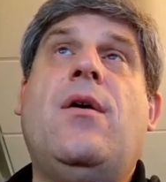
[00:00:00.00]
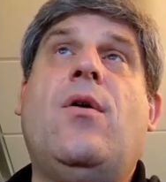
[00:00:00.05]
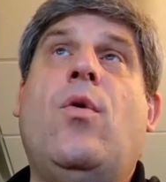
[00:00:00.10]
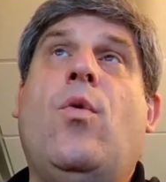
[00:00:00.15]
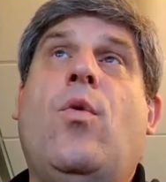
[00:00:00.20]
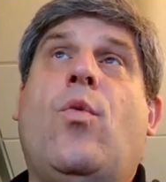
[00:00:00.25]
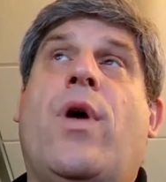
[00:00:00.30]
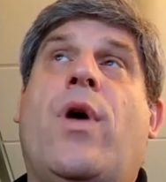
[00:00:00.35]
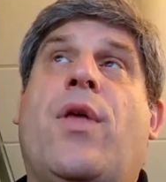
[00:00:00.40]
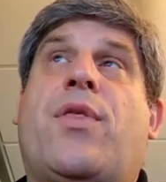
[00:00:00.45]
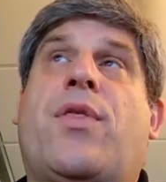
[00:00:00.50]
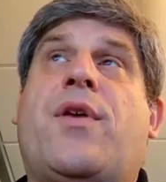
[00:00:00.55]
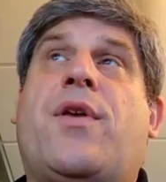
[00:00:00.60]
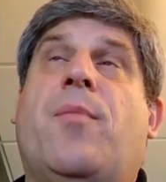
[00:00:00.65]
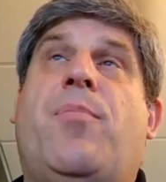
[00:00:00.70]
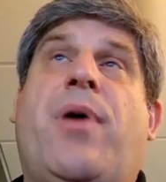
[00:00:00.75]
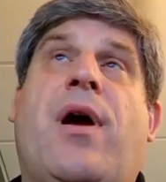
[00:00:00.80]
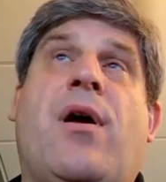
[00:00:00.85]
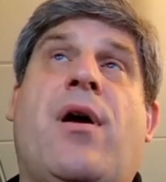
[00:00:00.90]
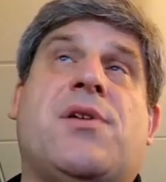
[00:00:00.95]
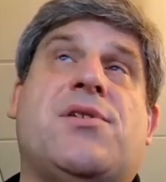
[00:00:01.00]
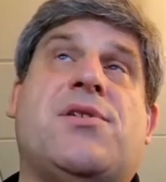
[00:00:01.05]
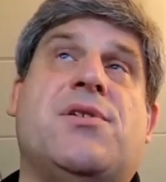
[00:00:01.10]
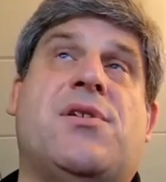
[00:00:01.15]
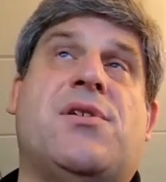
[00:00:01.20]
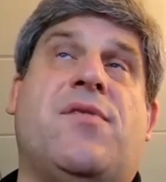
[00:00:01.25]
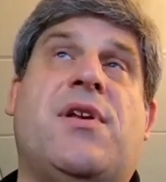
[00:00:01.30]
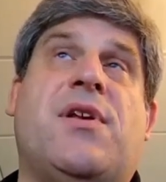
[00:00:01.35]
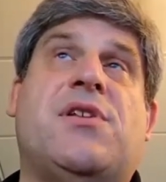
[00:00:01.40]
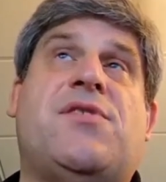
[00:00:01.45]
with comparisons
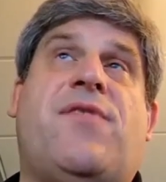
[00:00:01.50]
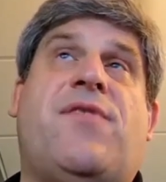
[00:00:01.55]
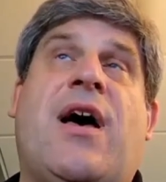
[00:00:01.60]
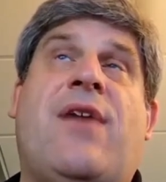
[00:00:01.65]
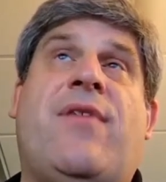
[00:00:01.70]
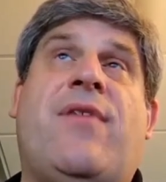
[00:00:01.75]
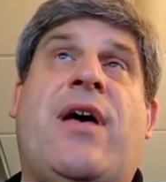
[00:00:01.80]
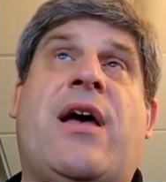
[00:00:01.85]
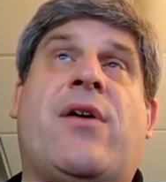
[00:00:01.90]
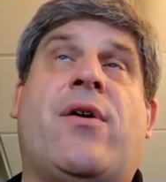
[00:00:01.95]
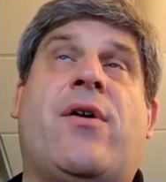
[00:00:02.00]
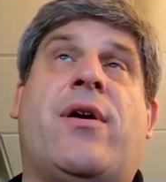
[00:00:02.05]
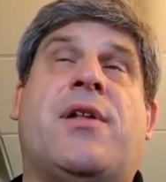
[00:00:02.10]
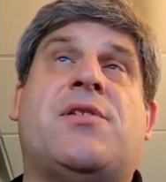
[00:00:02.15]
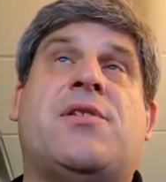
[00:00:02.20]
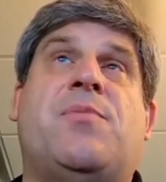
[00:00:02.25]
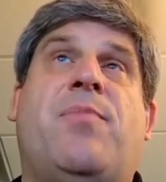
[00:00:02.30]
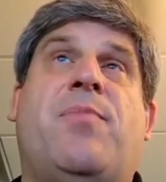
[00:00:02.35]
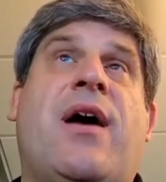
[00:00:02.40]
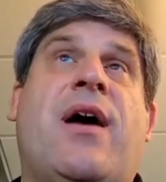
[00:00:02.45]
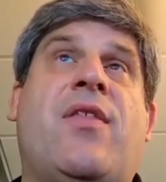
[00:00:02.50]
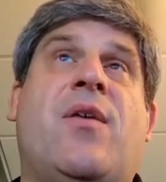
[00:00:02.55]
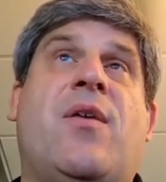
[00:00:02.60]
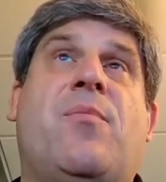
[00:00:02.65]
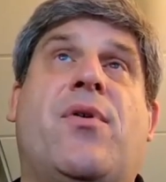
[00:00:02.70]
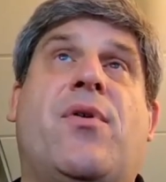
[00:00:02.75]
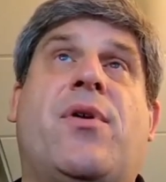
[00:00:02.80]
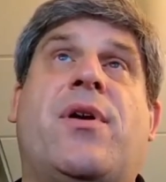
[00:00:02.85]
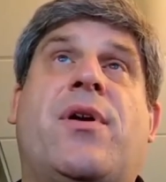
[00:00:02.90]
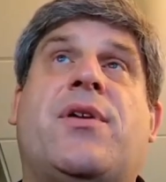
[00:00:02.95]
of these five aggregates by the
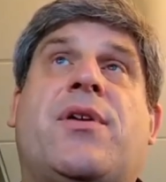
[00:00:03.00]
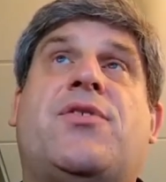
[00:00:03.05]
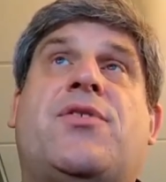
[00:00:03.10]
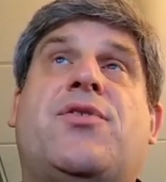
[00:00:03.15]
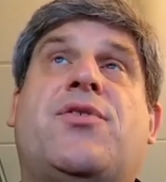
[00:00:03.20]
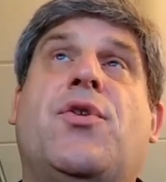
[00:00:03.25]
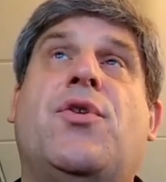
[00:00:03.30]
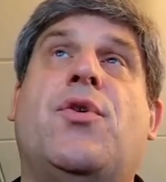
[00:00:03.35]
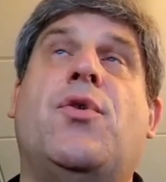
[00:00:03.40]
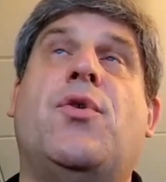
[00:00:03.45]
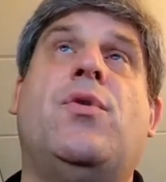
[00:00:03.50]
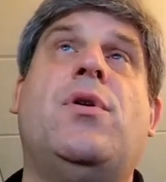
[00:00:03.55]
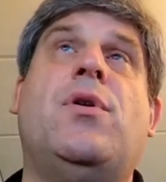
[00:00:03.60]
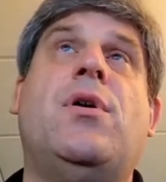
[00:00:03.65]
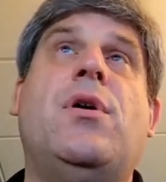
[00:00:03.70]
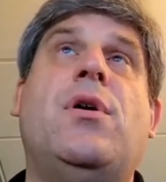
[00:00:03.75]
Buddha to